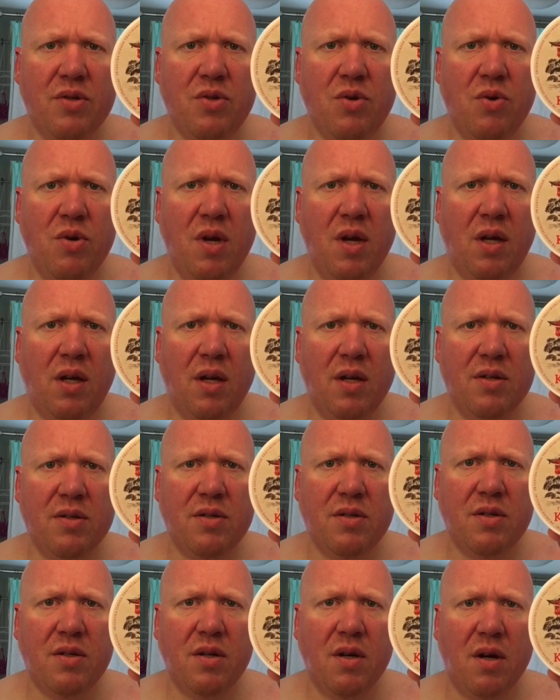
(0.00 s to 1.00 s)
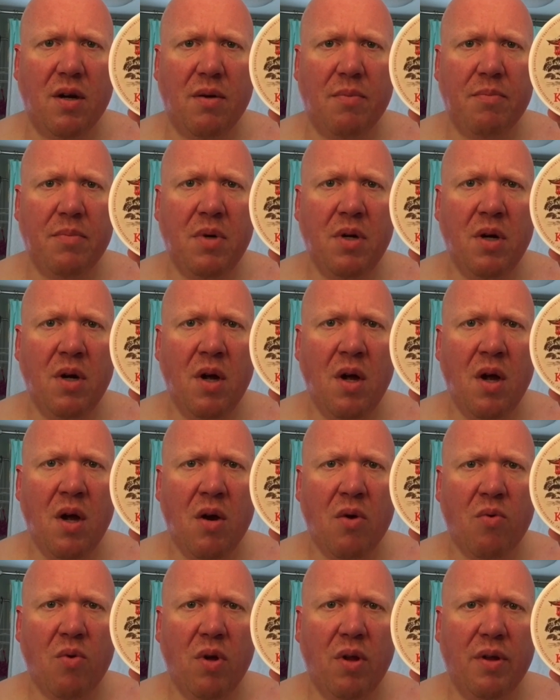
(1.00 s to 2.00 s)
its uniqueness. Um,
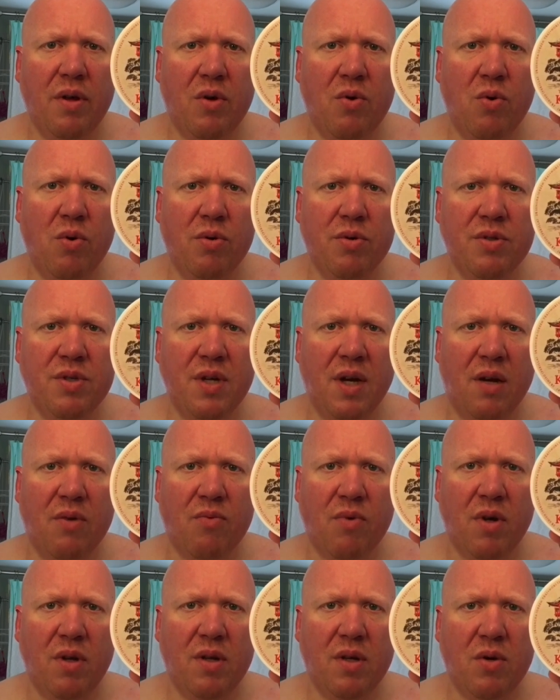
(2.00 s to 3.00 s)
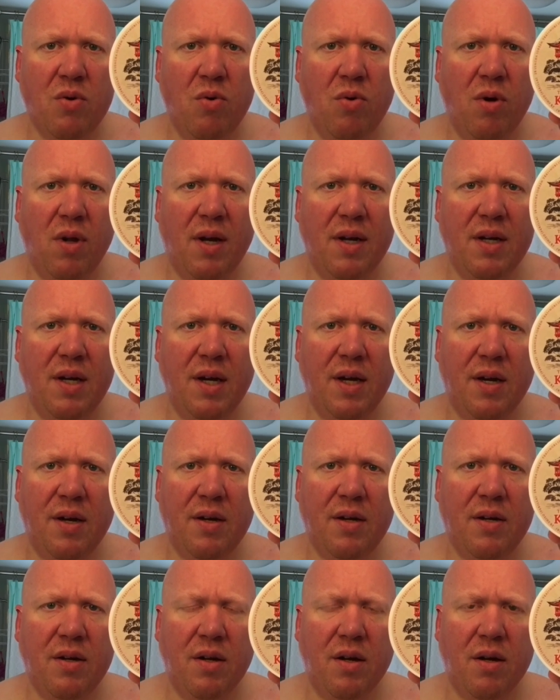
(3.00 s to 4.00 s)
really cool scent, really cool
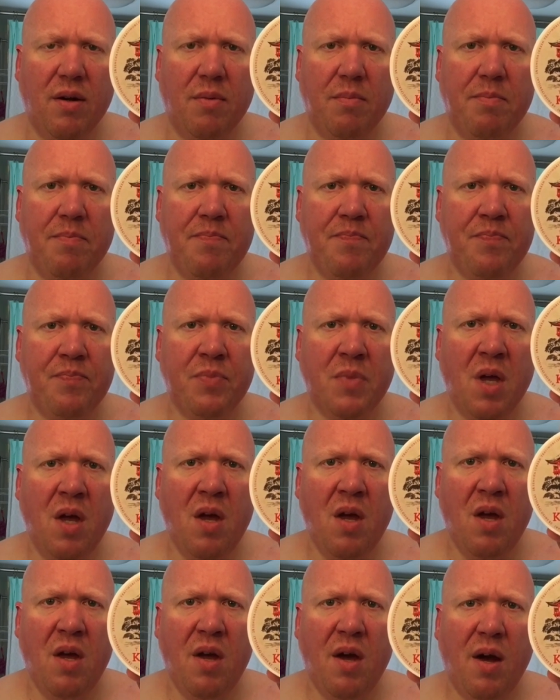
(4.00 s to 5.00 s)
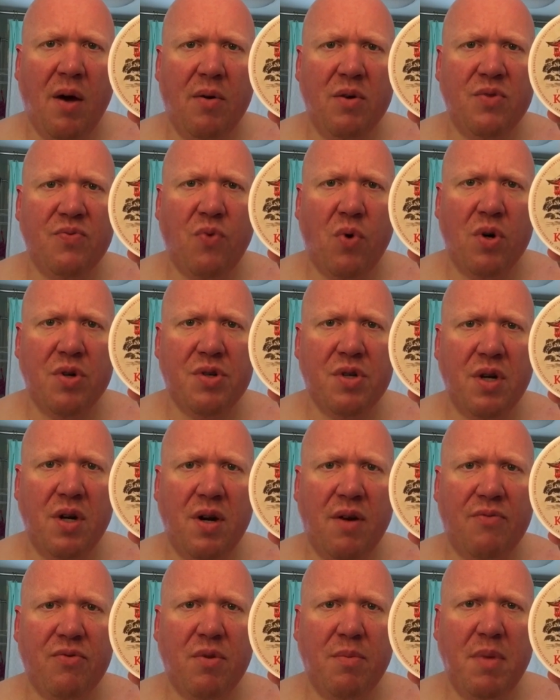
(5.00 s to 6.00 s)
idea. Um, I was fortunate
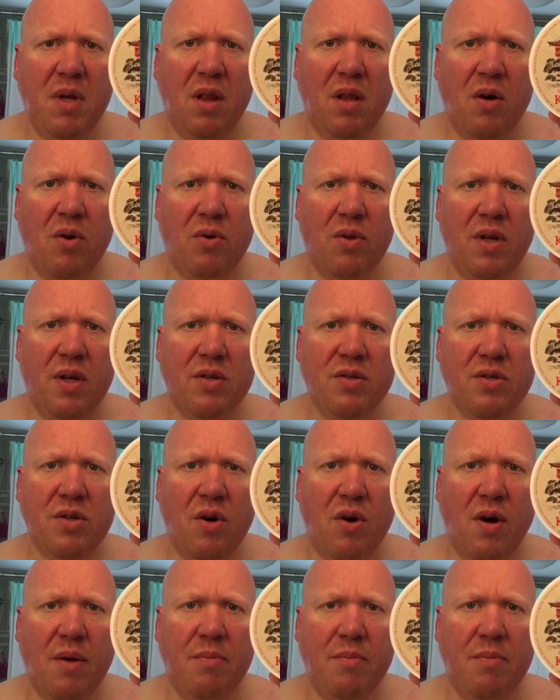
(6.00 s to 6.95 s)
enough to be loaned this, so